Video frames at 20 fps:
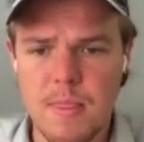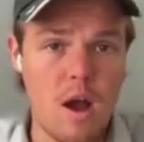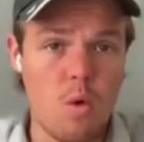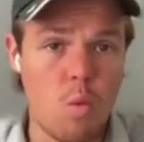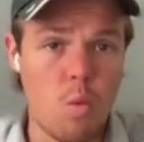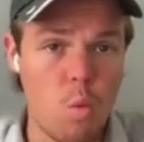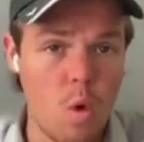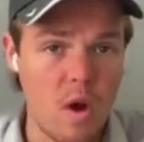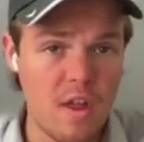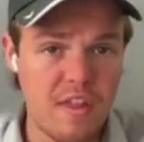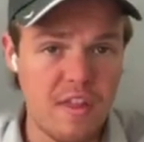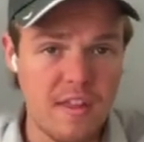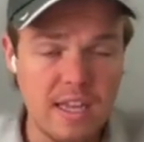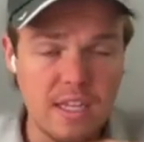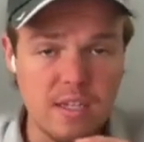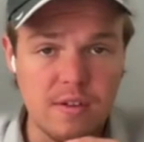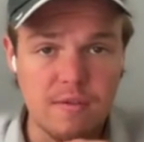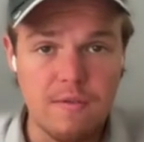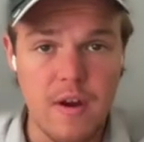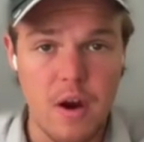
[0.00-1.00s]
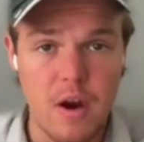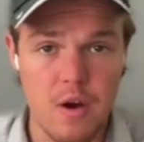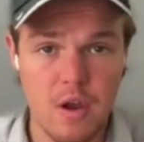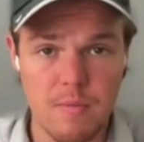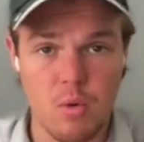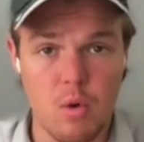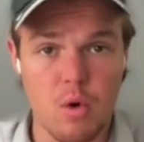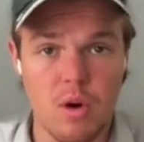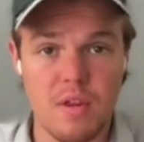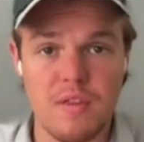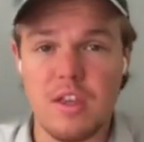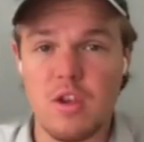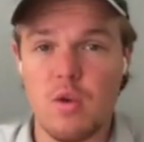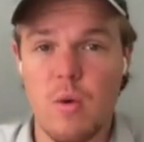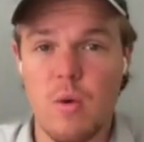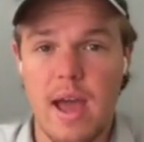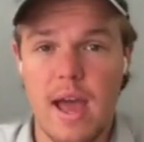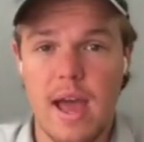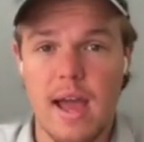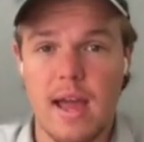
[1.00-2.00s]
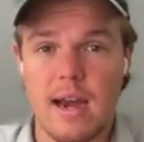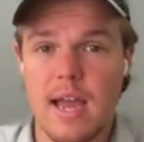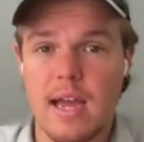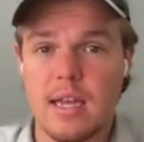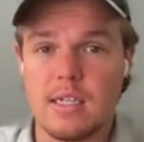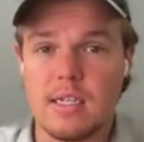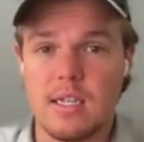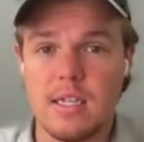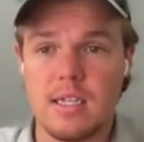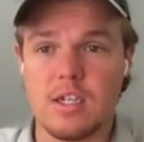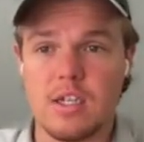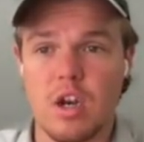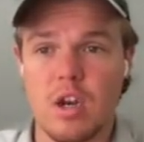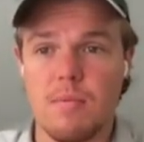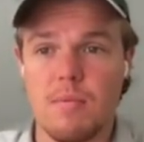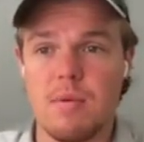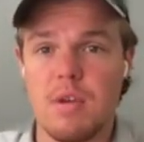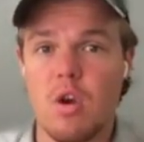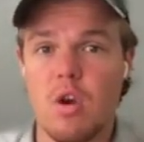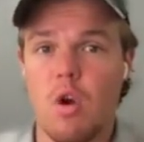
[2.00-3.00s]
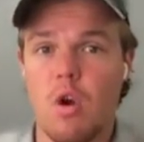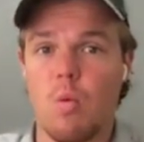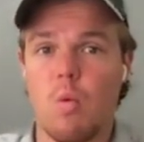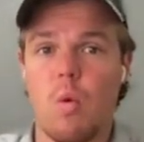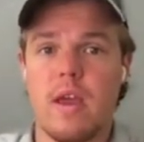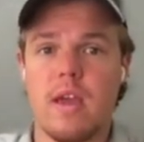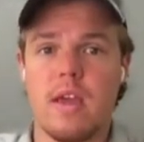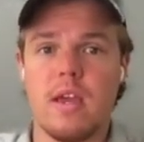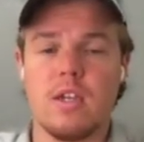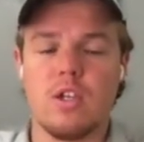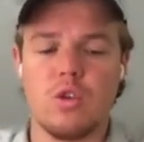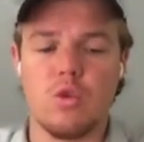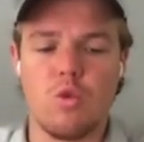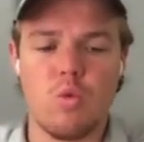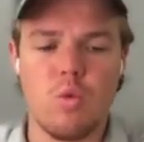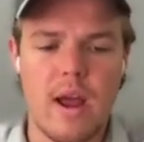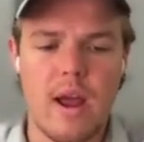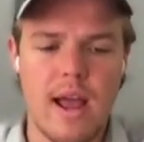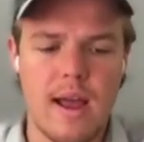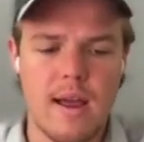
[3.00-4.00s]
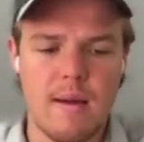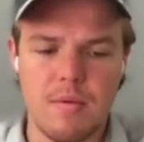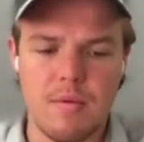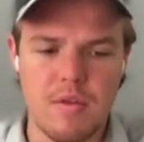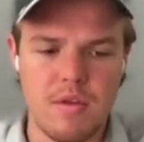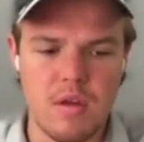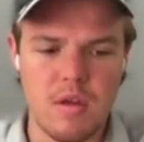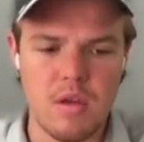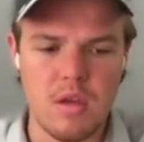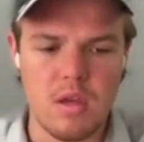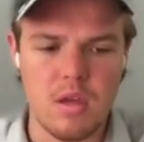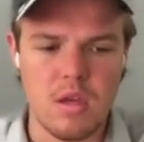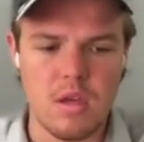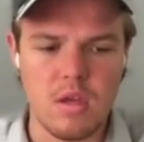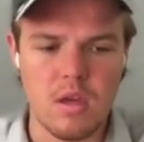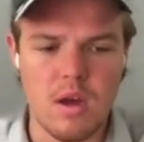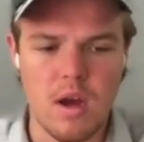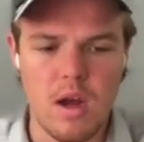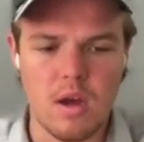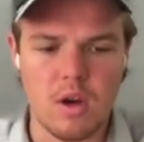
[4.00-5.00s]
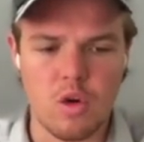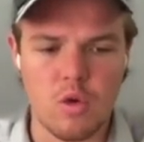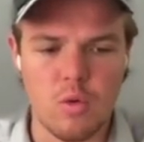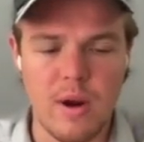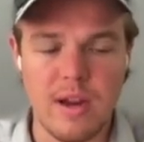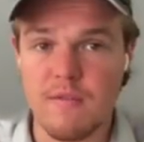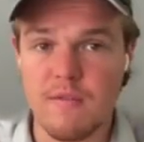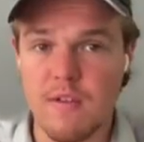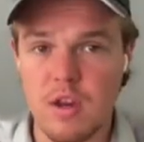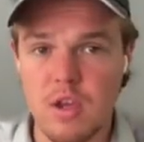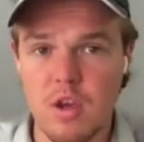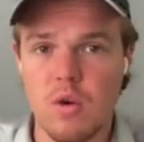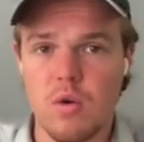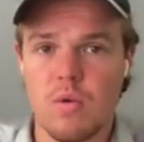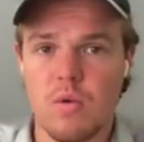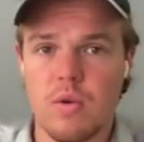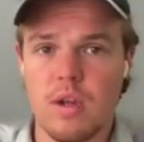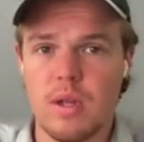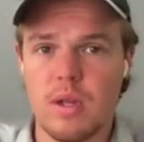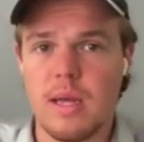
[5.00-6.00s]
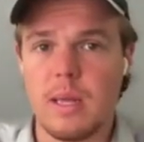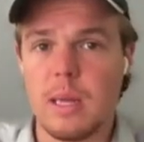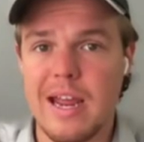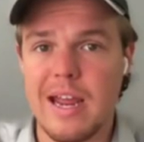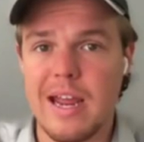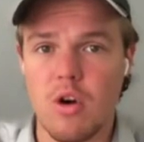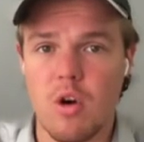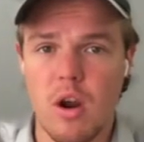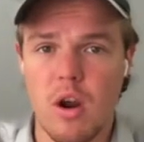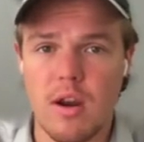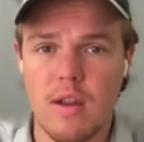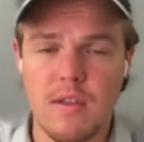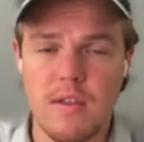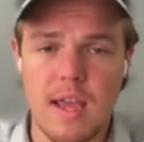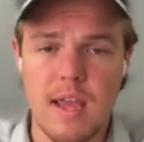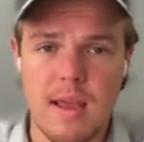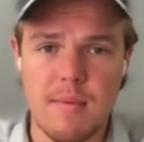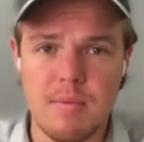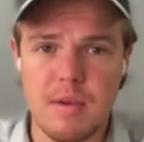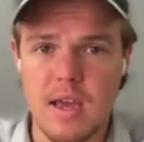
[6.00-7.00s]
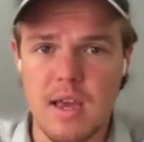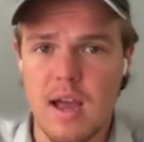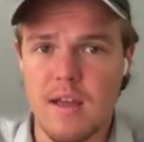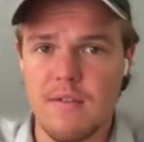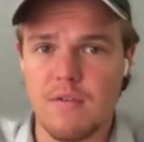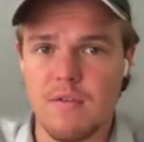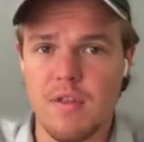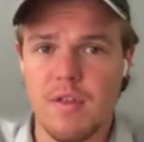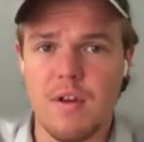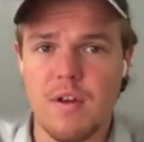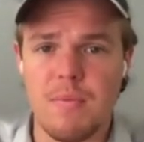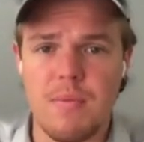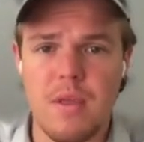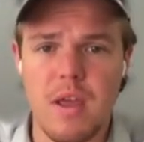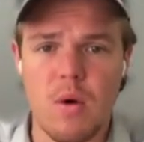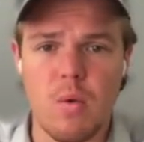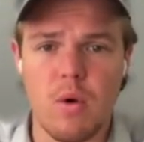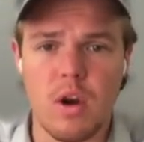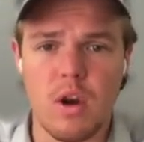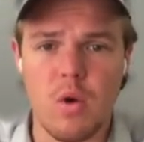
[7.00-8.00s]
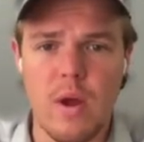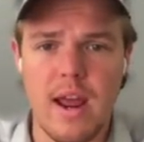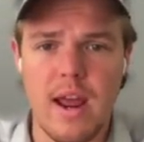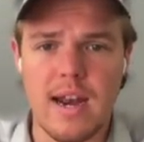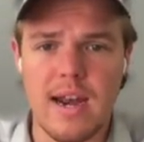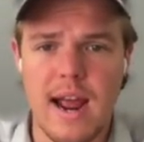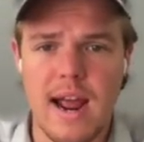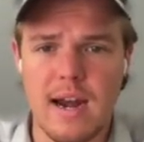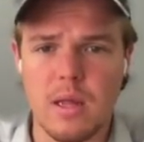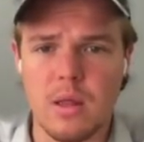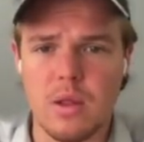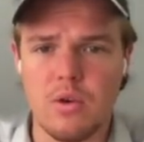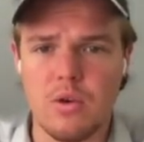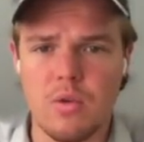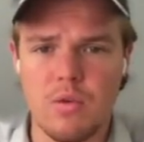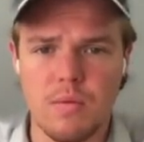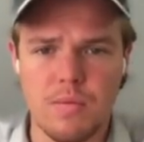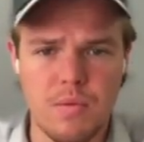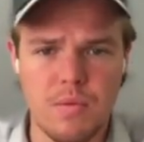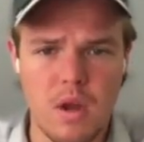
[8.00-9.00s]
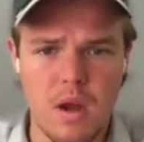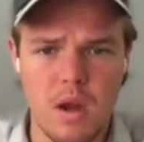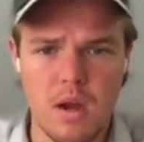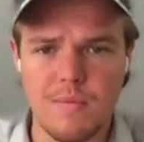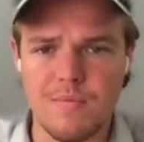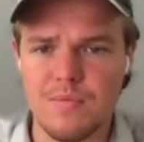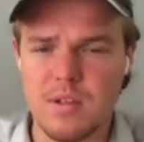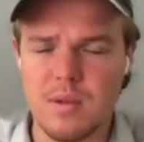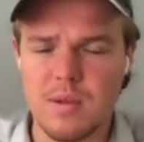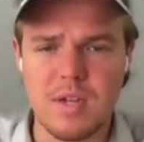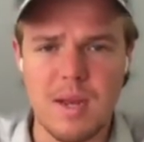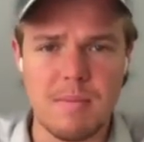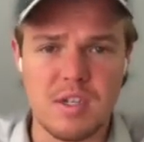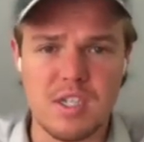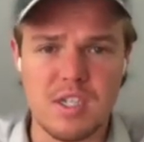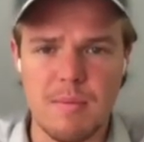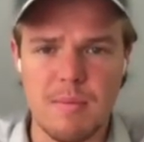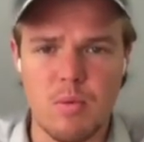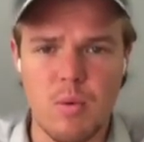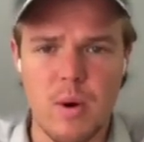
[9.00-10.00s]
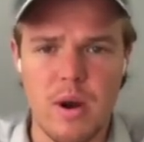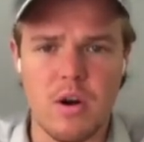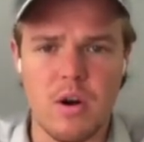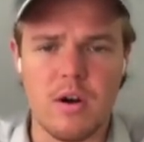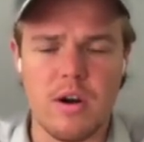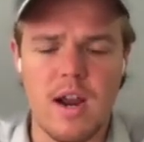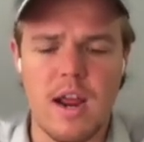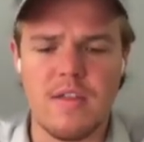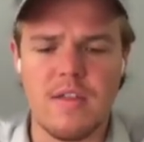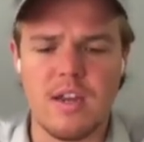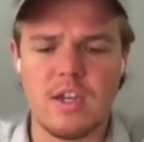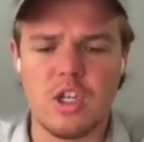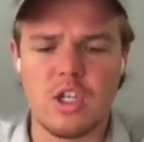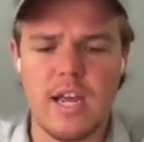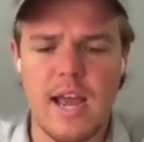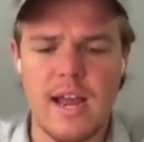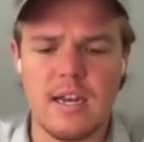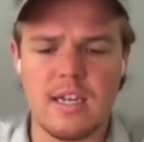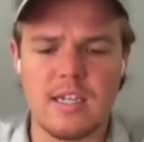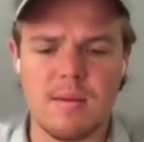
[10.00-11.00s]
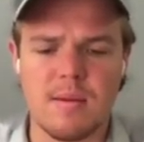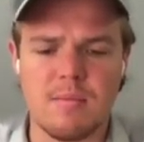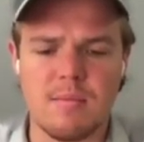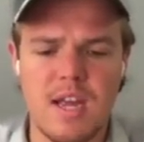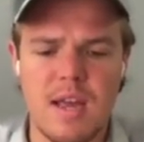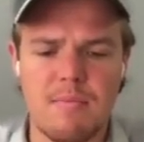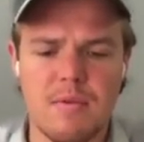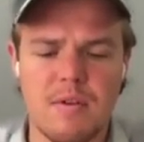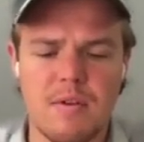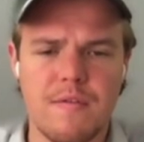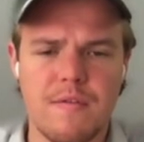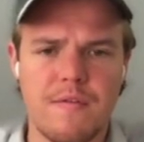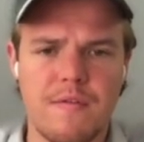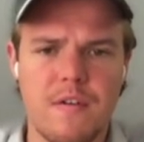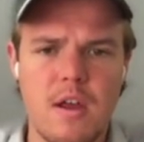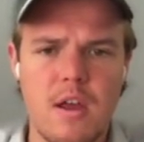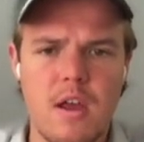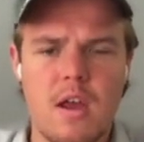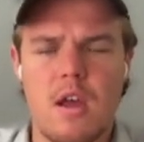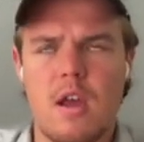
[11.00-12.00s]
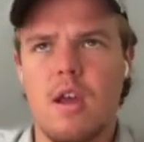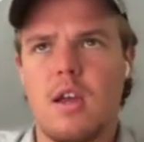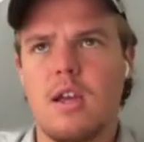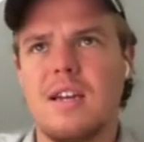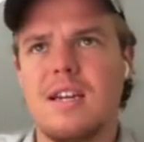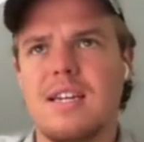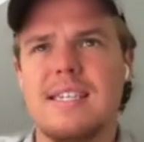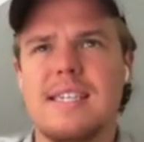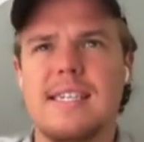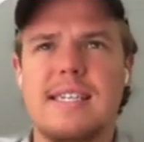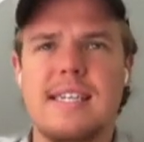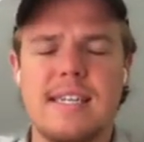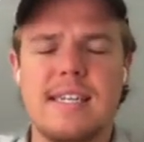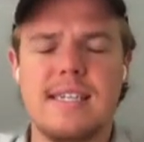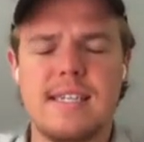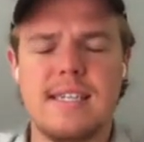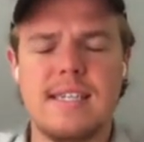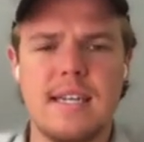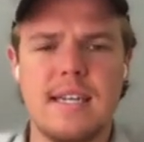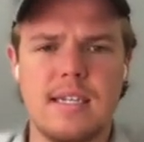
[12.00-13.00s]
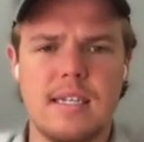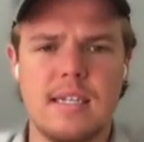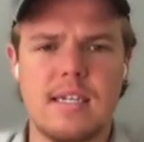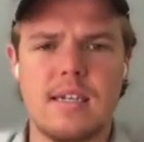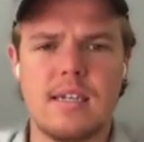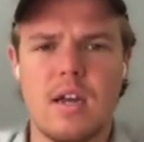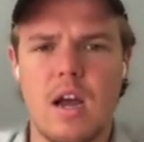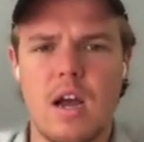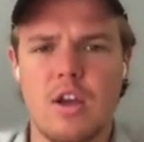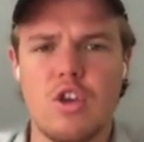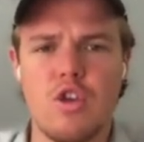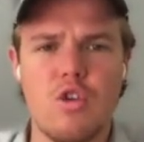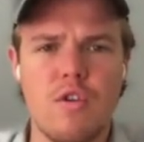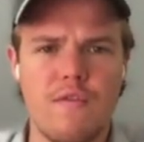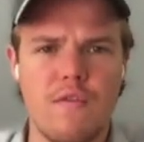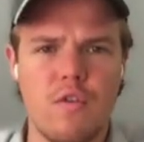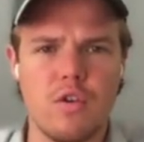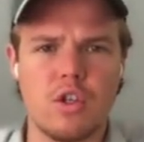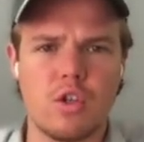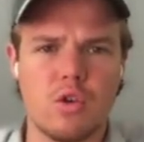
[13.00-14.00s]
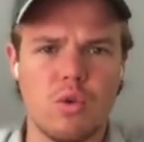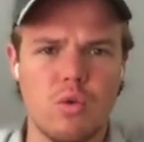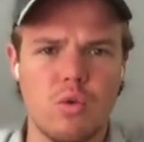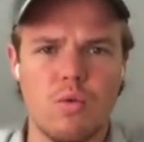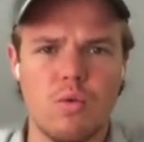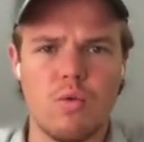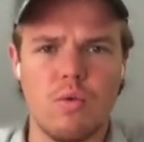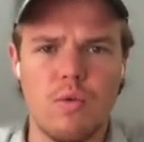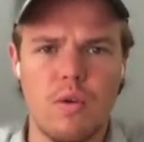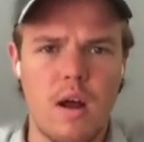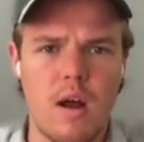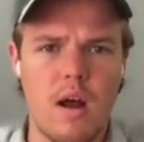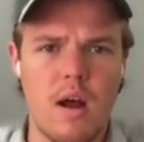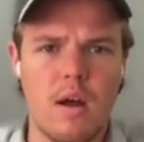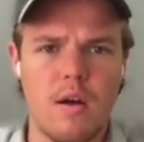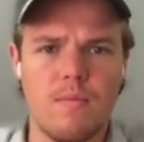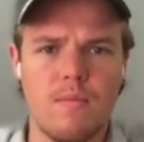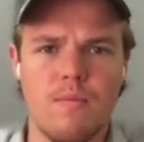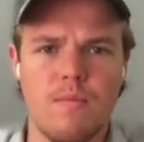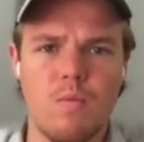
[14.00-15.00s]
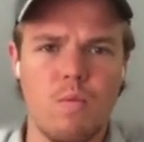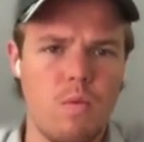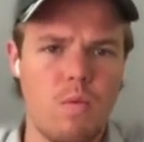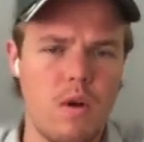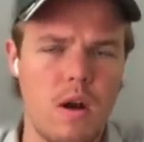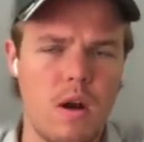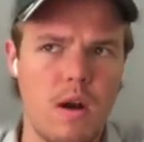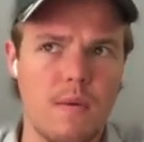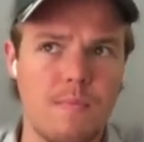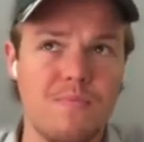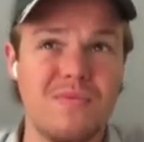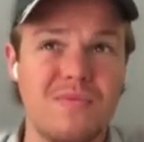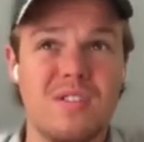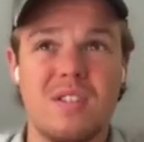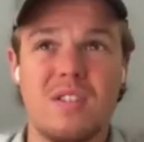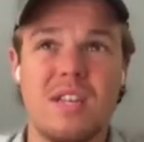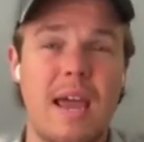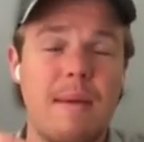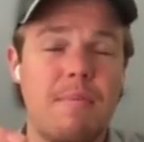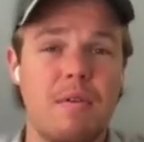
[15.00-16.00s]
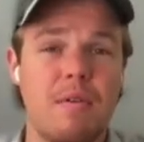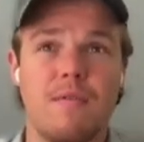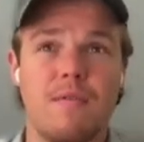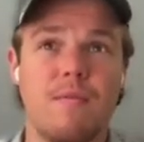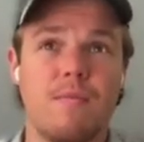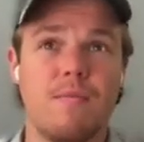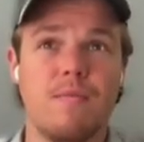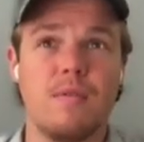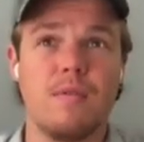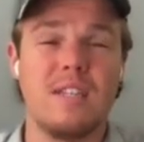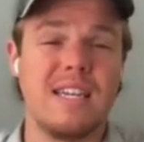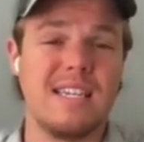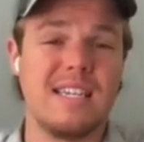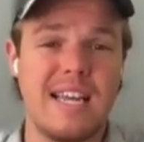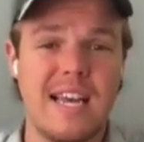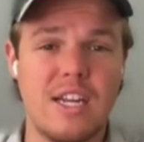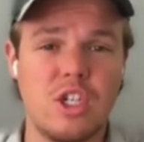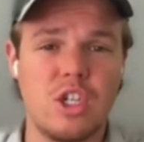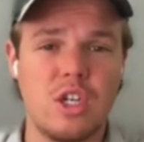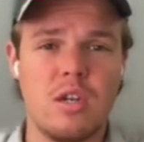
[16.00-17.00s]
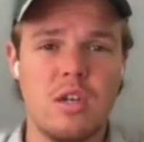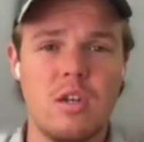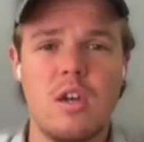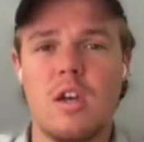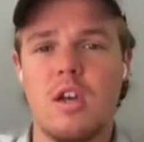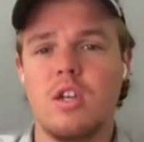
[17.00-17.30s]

One thing that's very important that you add, as this is going to be our way to grab the uh, correct video later on in the A P I for the thumbnail, we're going to go ahead and add a little, uh, some type of separator, and then just add some type of consistent, uh, universal uh, um, type of dictation.